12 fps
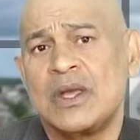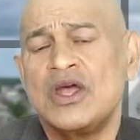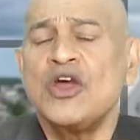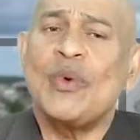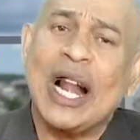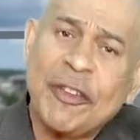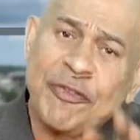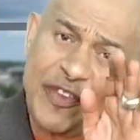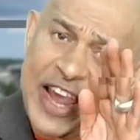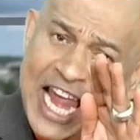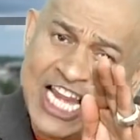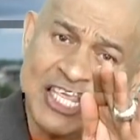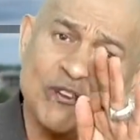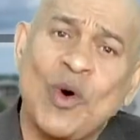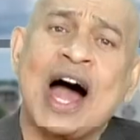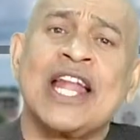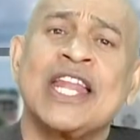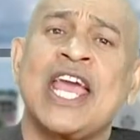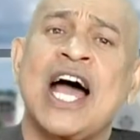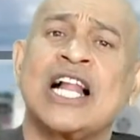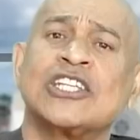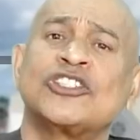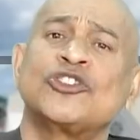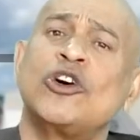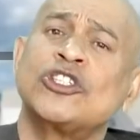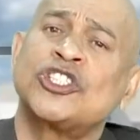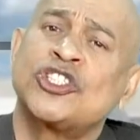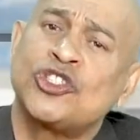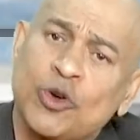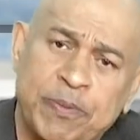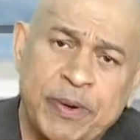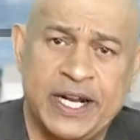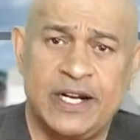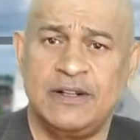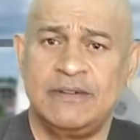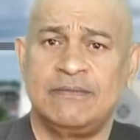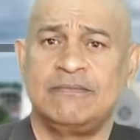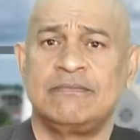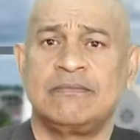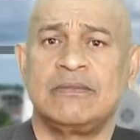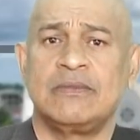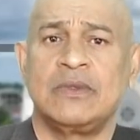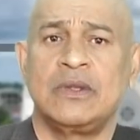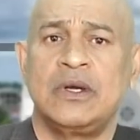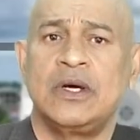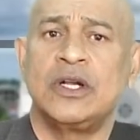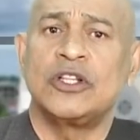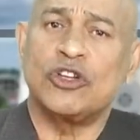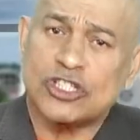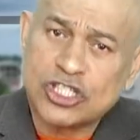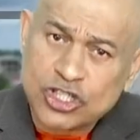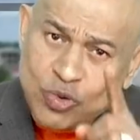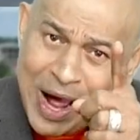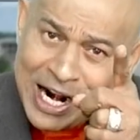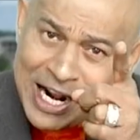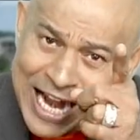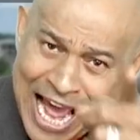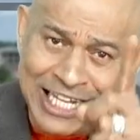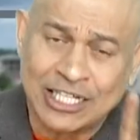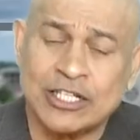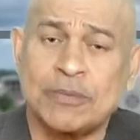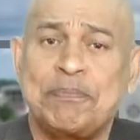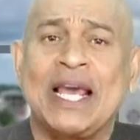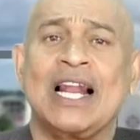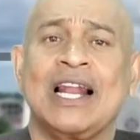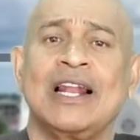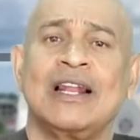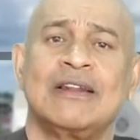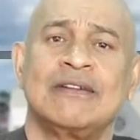Well, if anyone, y'all, so stupid to swallow that pill,